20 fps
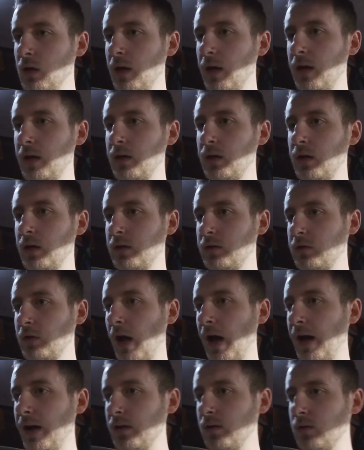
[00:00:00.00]
and it's
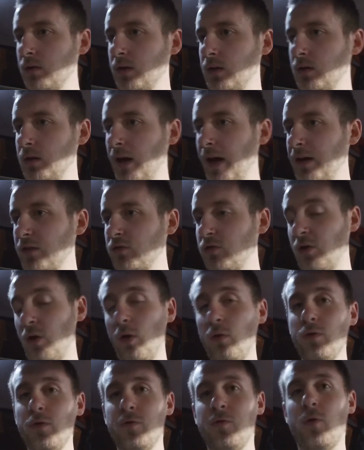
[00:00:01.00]
idling actually
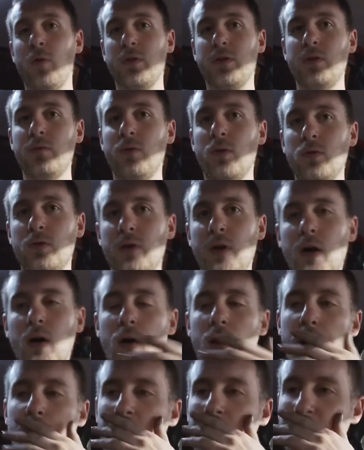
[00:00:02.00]
over 14 volts now.